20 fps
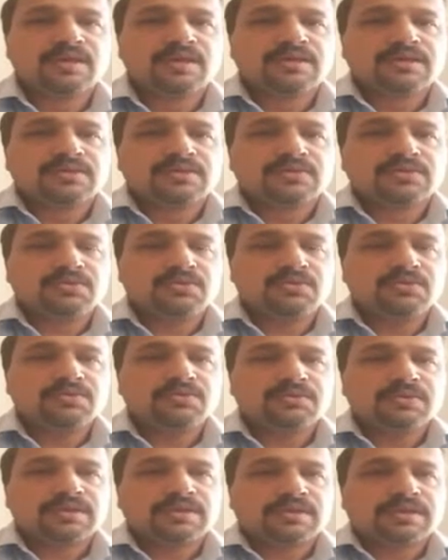So
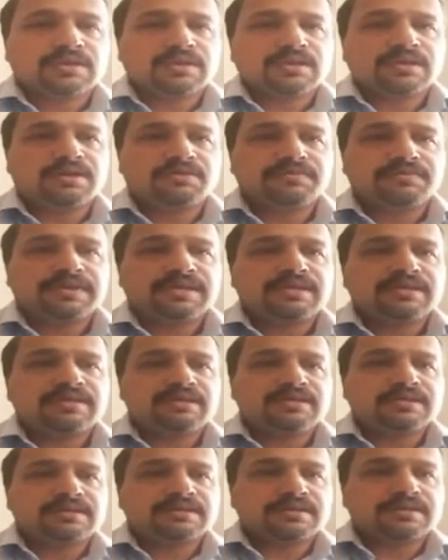here
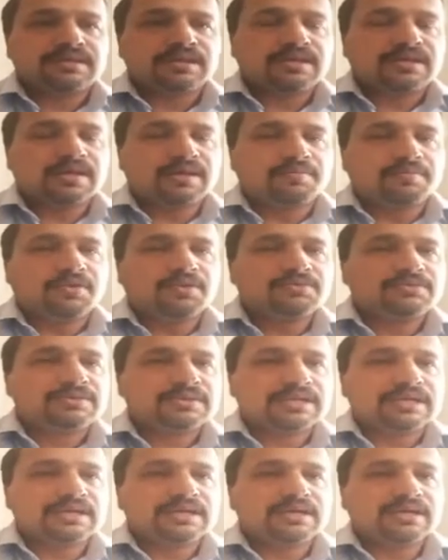we say about
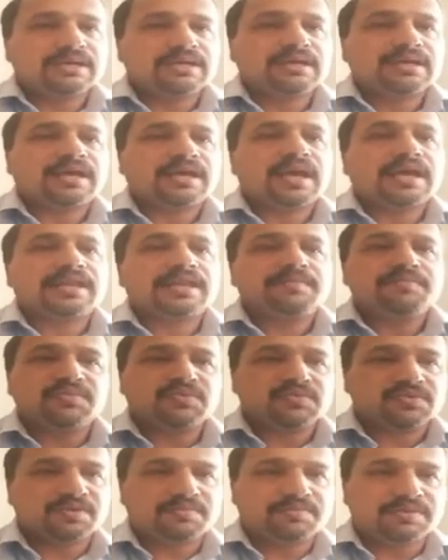an
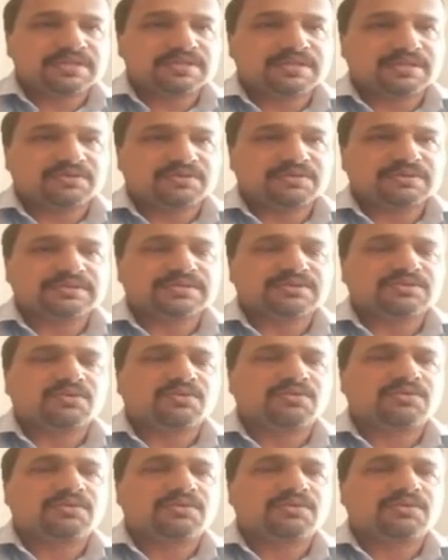impossible situation or